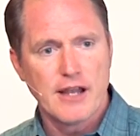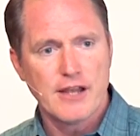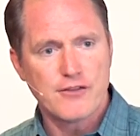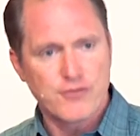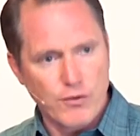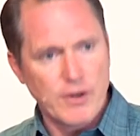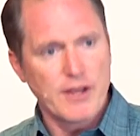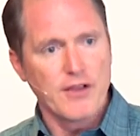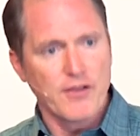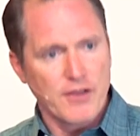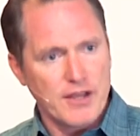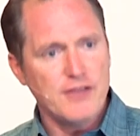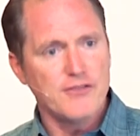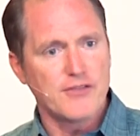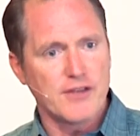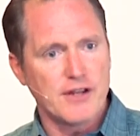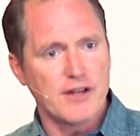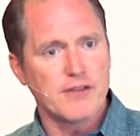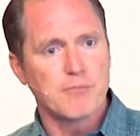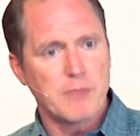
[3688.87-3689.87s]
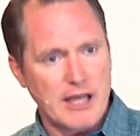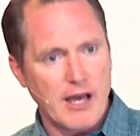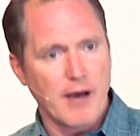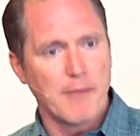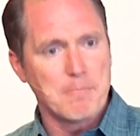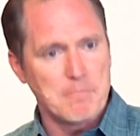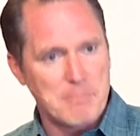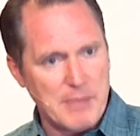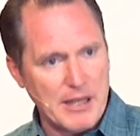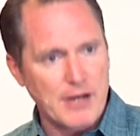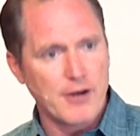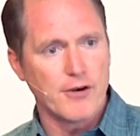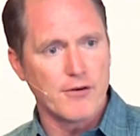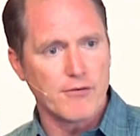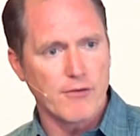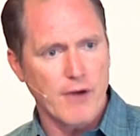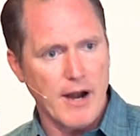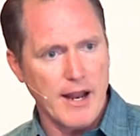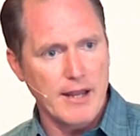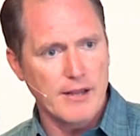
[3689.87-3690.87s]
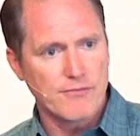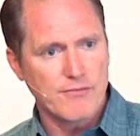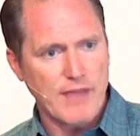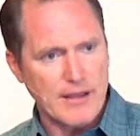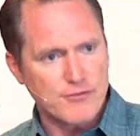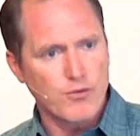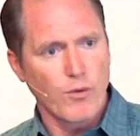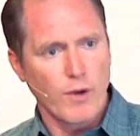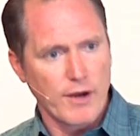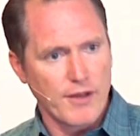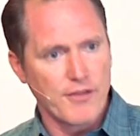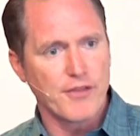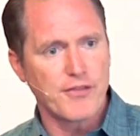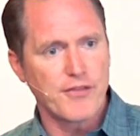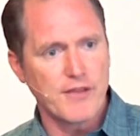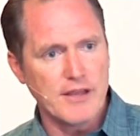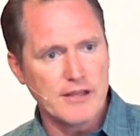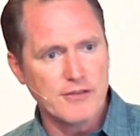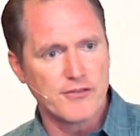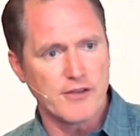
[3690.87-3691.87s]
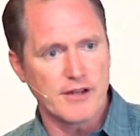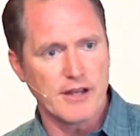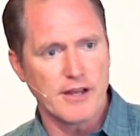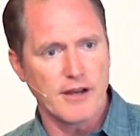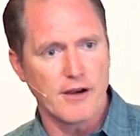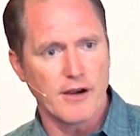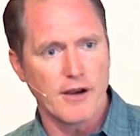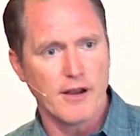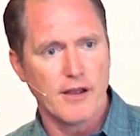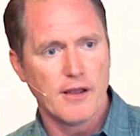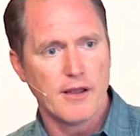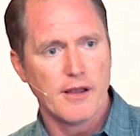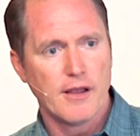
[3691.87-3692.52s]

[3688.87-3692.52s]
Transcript: It's real easy to become bitter, right? That's one of the things in here.